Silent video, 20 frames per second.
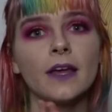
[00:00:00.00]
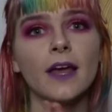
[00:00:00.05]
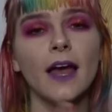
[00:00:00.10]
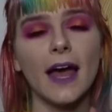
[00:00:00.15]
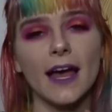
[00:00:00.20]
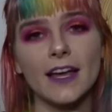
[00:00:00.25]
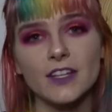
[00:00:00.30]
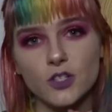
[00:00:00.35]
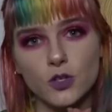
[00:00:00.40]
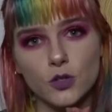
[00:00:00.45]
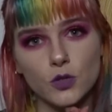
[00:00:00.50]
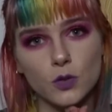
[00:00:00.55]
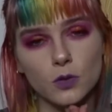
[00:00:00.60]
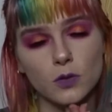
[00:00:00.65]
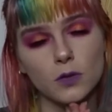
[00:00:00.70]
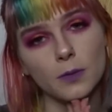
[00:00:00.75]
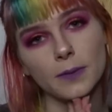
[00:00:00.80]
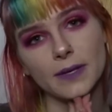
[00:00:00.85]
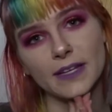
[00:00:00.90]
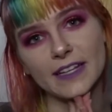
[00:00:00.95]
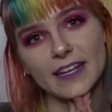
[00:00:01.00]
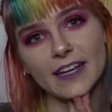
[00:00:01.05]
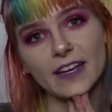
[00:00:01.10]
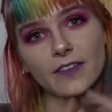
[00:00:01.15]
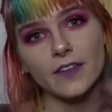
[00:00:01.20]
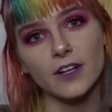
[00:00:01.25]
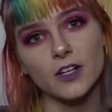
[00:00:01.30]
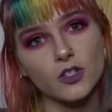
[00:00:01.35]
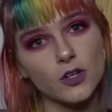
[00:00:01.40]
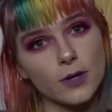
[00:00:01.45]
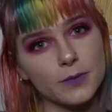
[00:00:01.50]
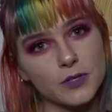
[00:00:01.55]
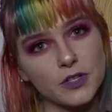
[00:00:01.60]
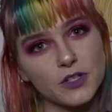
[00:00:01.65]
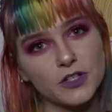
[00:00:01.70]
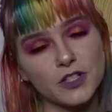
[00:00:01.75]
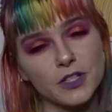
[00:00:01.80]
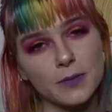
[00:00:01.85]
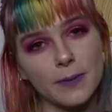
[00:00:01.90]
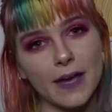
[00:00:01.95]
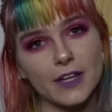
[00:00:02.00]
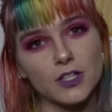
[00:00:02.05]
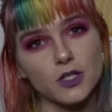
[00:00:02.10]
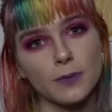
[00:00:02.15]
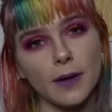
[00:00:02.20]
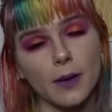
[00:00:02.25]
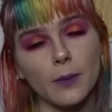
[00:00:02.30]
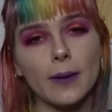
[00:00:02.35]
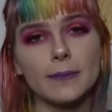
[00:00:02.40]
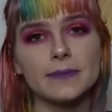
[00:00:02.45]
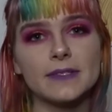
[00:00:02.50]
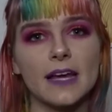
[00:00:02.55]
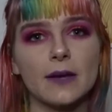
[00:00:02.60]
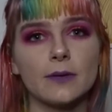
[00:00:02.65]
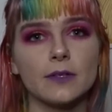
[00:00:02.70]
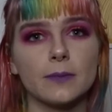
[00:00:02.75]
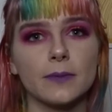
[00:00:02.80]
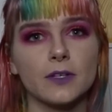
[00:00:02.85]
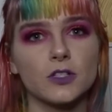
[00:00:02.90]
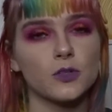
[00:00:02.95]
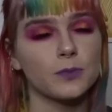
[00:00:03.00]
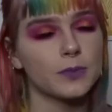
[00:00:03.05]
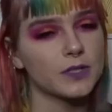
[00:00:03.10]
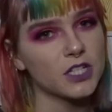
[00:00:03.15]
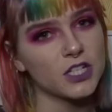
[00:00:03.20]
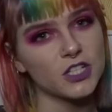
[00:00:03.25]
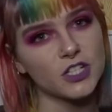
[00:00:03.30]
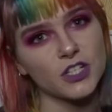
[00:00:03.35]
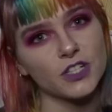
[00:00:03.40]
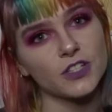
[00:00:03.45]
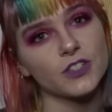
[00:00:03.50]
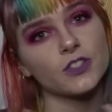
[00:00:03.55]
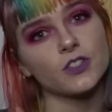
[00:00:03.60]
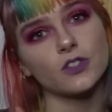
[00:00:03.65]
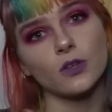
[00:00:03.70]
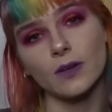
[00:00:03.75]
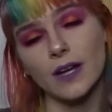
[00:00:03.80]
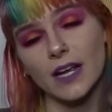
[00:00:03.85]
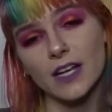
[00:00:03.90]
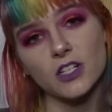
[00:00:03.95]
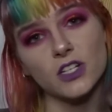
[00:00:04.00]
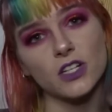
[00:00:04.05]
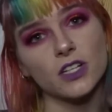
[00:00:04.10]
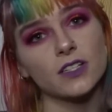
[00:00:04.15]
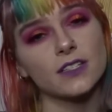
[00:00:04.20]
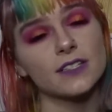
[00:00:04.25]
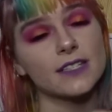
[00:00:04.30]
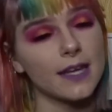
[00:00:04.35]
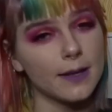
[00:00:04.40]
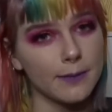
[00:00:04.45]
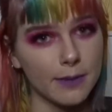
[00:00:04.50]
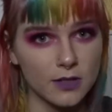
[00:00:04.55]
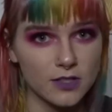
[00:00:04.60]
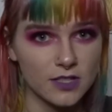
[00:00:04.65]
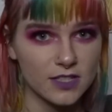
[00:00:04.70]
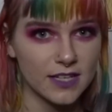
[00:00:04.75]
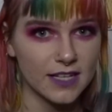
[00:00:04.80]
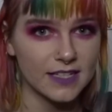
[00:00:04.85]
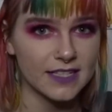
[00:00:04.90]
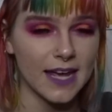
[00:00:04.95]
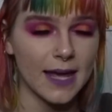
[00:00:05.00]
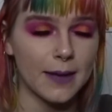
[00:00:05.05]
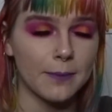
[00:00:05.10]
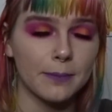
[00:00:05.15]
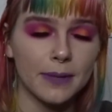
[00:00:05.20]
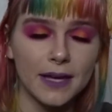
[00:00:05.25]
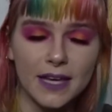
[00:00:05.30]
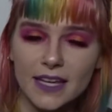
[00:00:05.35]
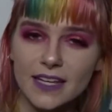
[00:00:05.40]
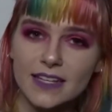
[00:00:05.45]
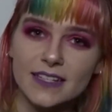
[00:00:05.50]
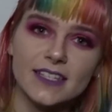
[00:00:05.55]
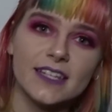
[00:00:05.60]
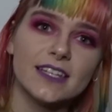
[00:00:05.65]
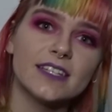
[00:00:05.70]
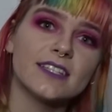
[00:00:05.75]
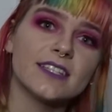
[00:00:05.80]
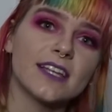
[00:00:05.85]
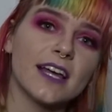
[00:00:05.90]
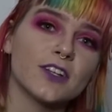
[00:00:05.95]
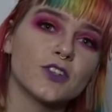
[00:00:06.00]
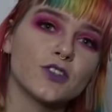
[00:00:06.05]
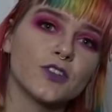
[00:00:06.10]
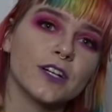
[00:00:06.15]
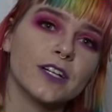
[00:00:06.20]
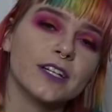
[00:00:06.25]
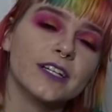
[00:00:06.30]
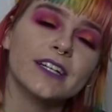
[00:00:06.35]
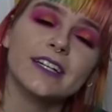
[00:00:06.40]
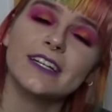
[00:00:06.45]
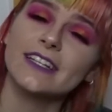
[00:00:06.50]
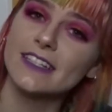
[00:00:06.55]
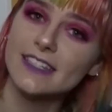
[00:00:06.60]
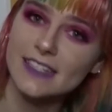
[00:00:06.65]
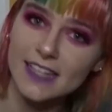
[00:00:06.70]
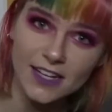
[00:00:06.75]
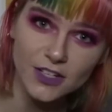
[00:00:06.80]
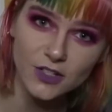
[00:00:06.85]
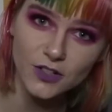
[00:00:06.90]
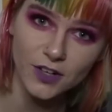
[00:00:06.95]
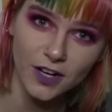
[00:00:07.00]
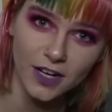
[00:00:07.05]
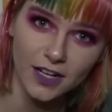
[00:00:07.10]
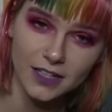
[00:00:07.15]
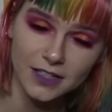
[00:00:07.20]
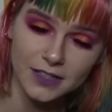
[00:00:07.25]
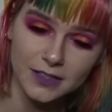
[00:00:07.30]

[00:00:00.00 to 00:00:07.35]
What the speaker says: As usual, there'll be a link in the description to the page on my website with a bunch of petitions, donations, emails to send to MPs, etc, etc.